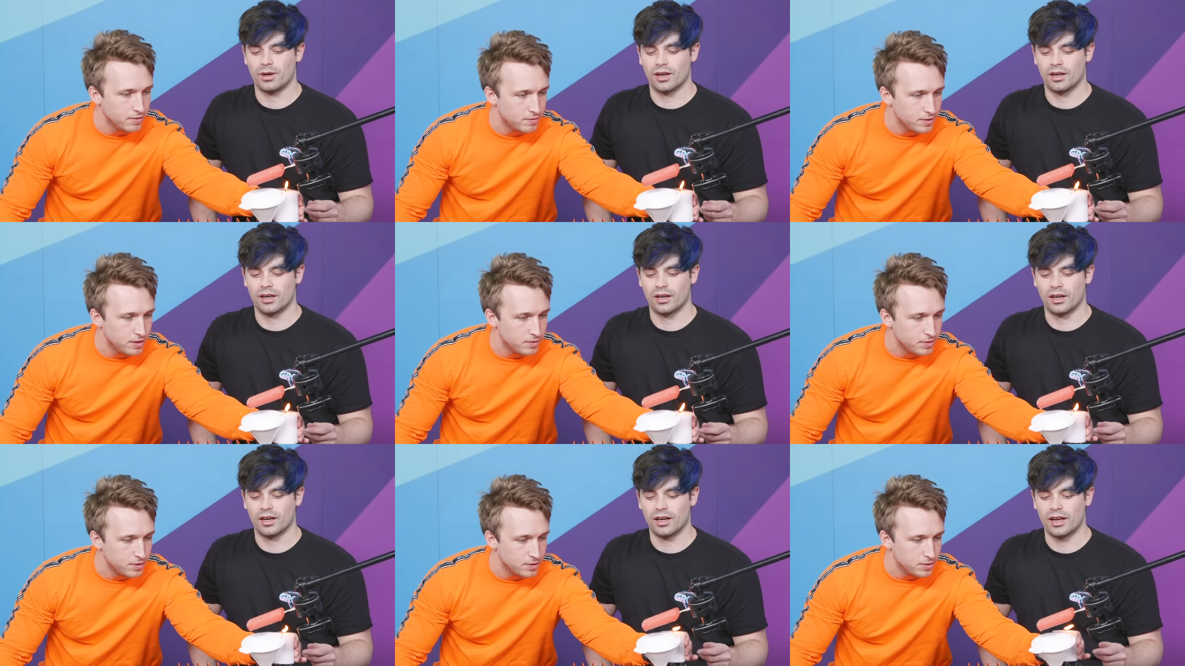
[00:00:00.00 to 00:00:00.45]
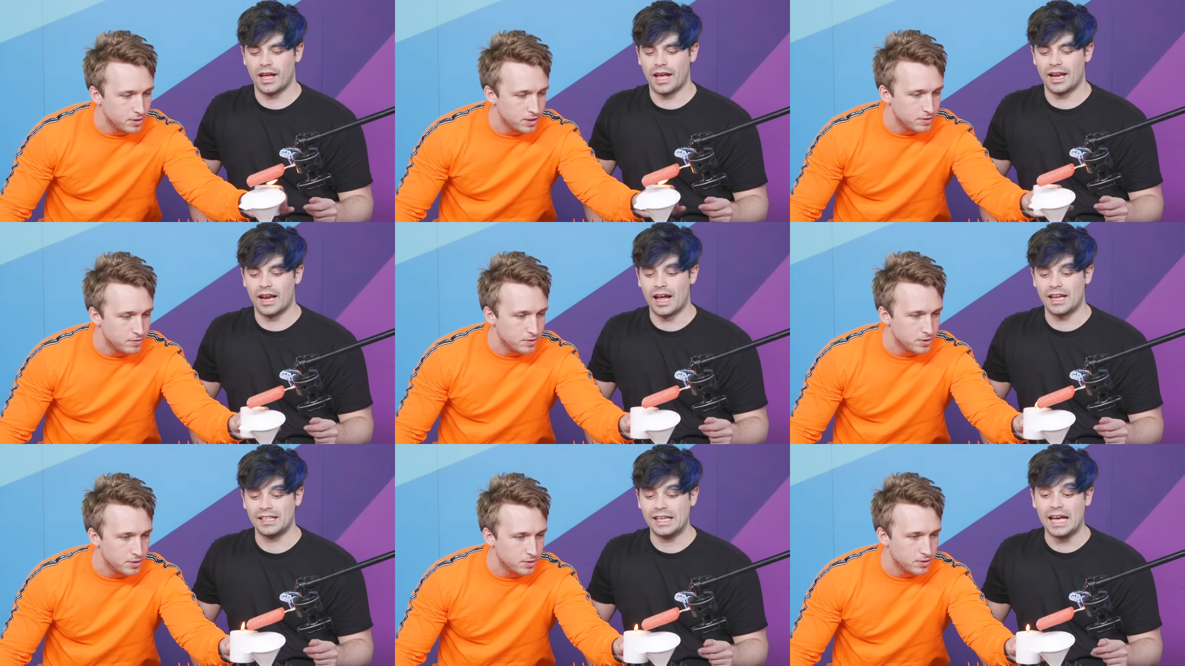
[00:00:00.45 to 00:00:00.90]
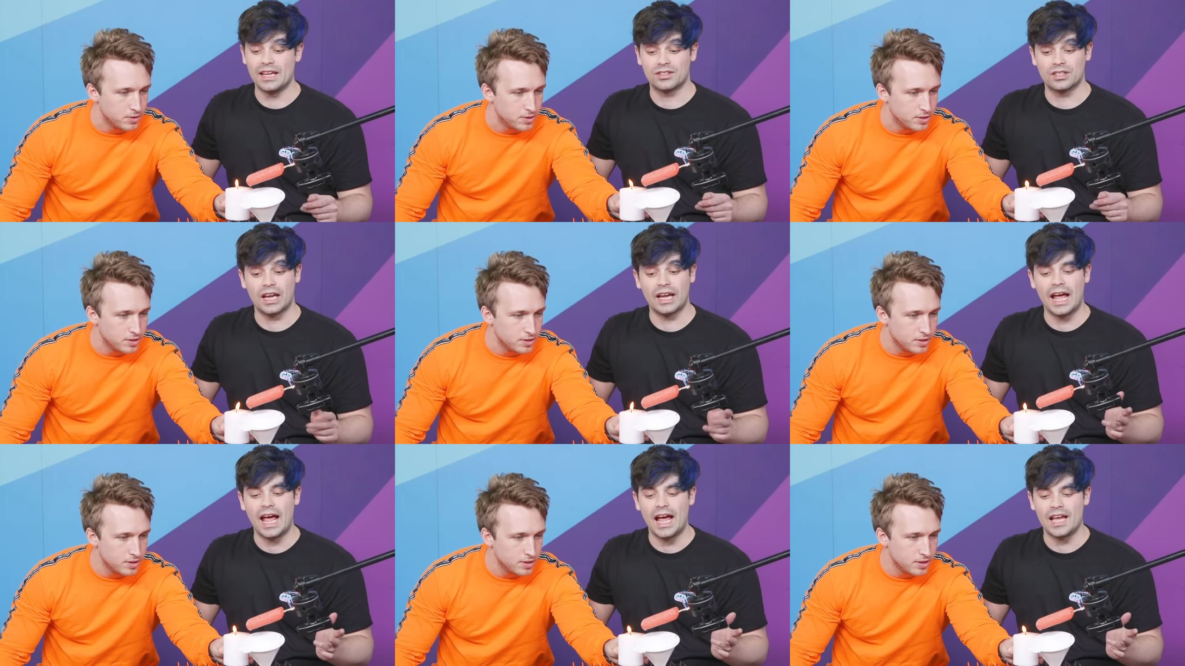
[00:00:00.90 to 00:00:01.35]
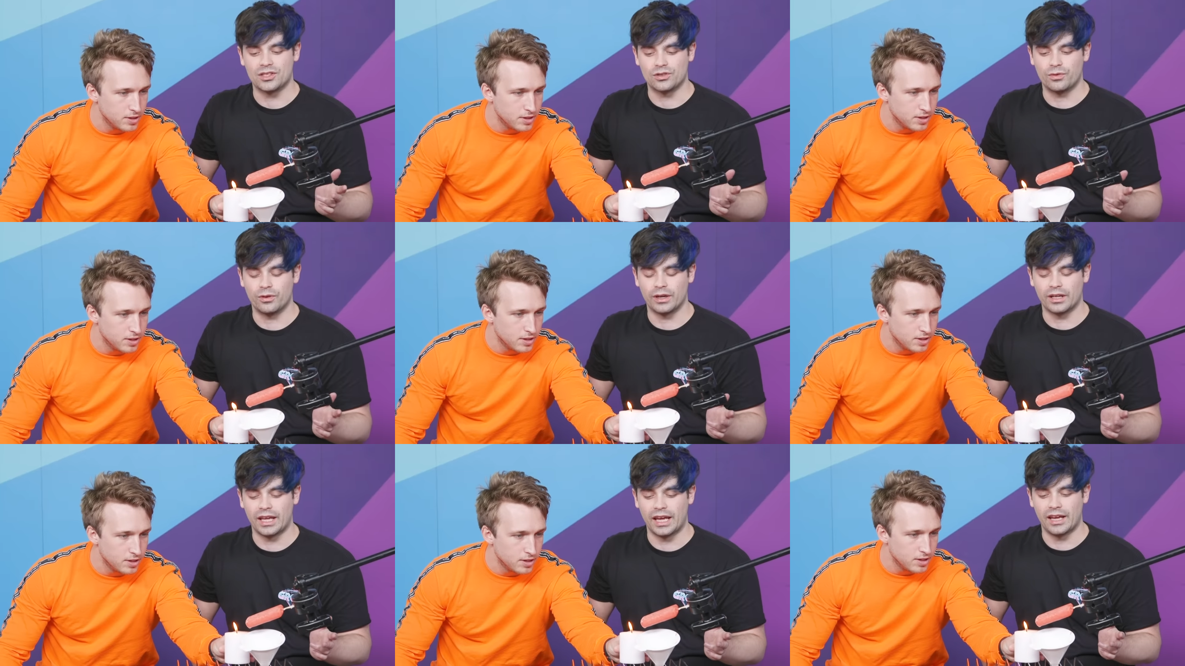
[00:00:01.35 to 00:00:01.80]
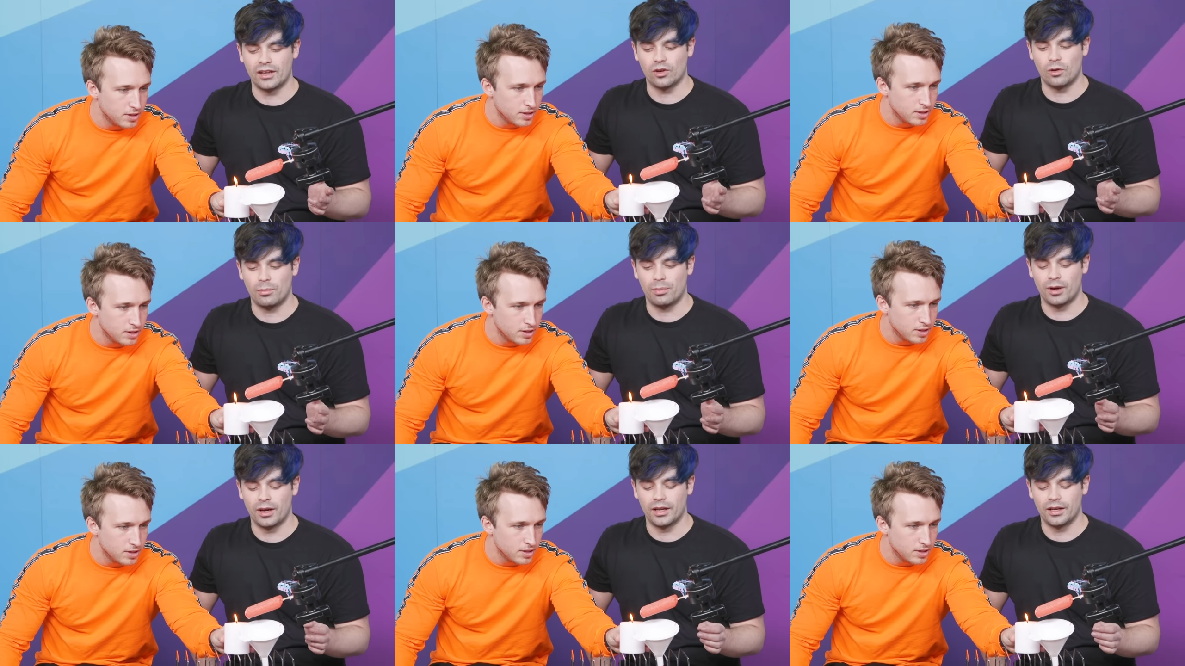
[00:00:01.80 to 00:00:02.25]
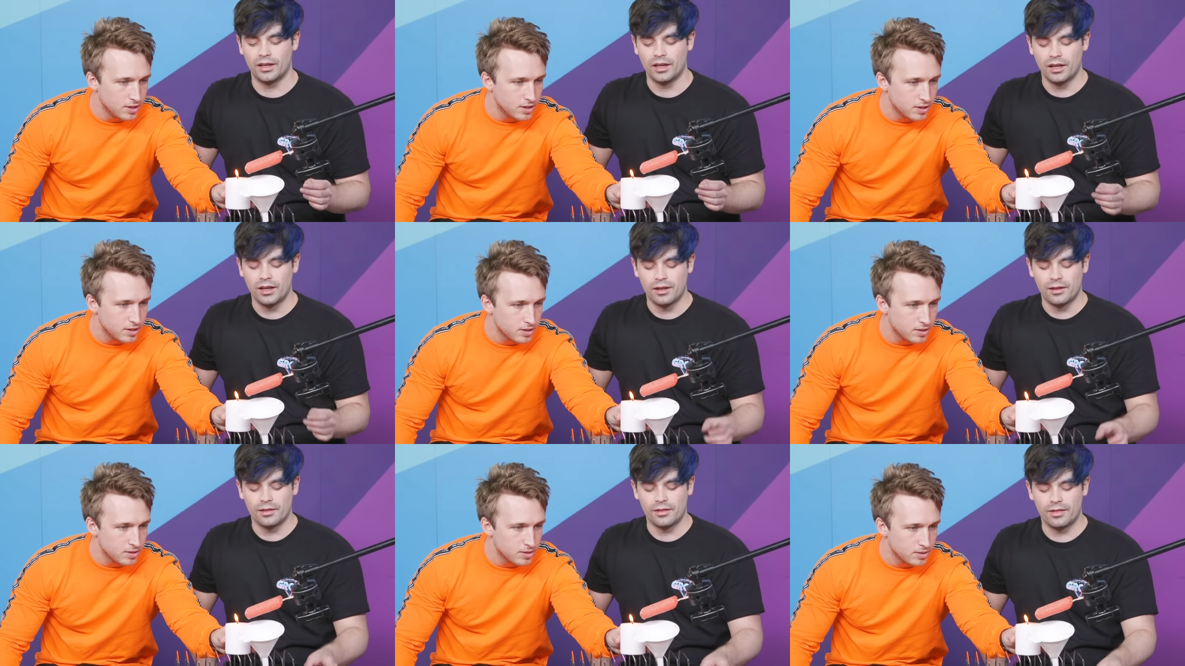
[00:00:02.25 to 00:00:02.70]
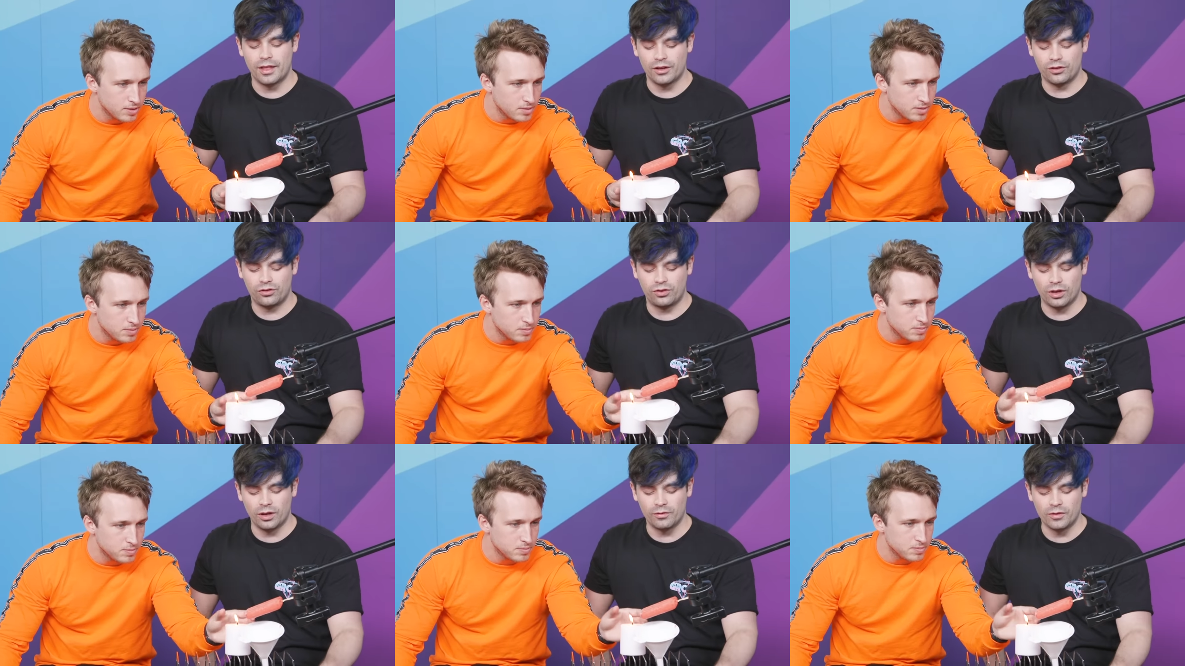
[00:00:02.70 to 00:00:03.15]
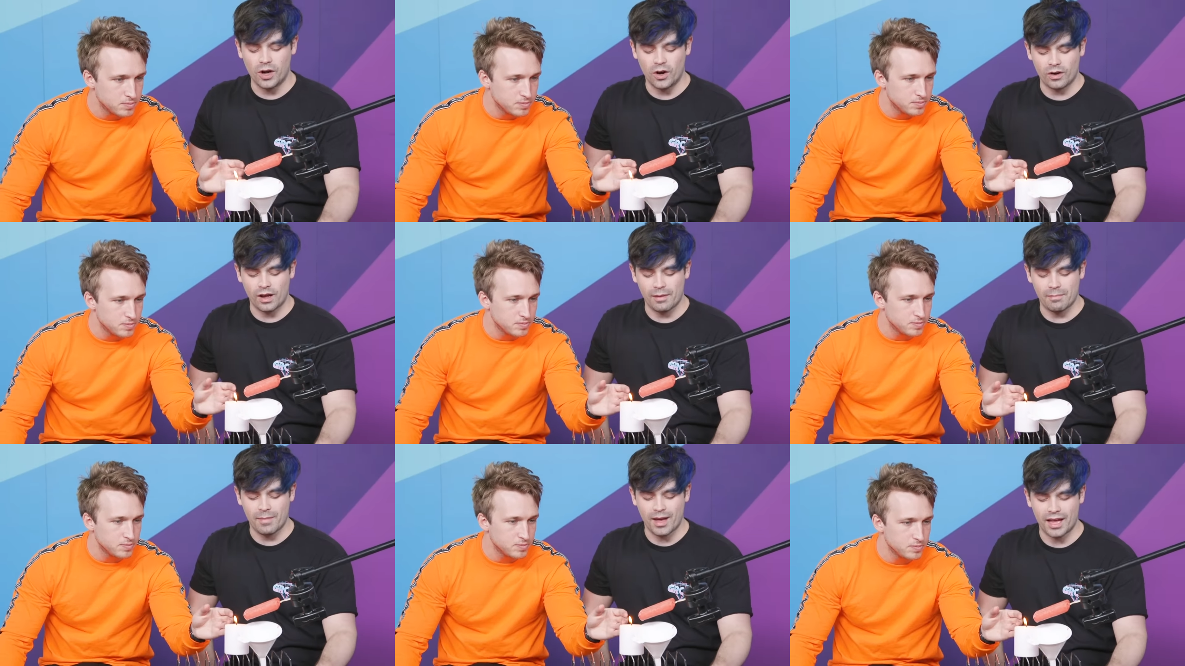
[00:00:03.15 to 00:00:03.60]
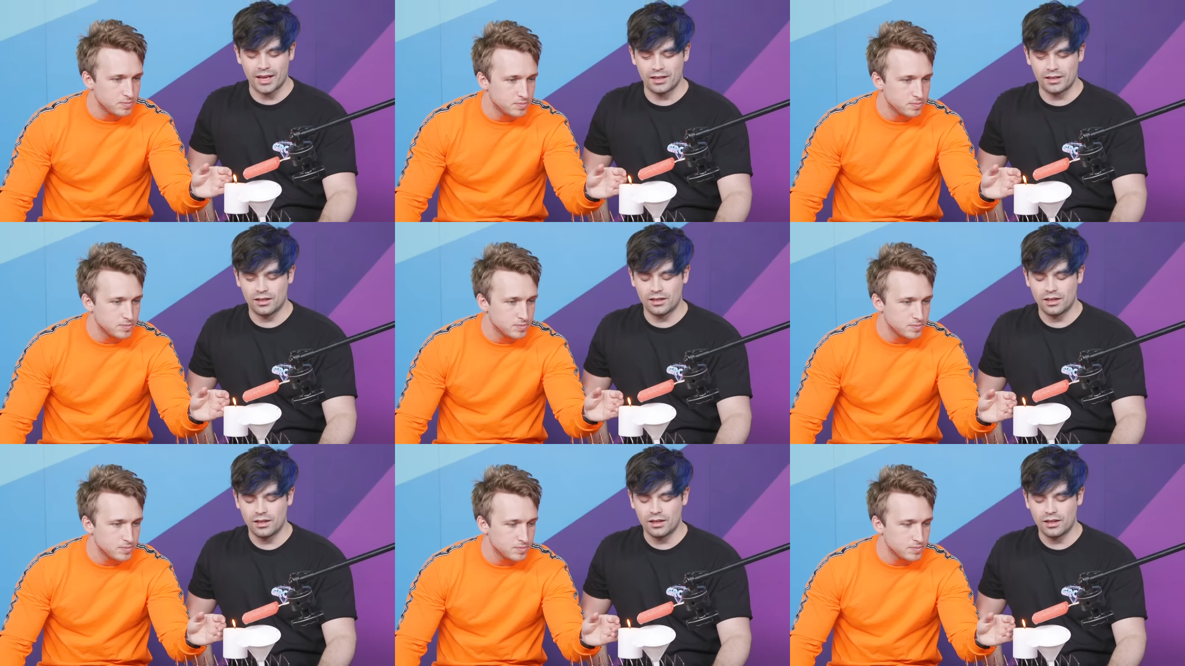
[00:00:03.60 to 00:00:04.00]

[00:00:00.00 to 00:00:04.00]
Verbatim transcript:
Speaker 1: burner. You, and yes, I asked for a candle, but they should have known I meant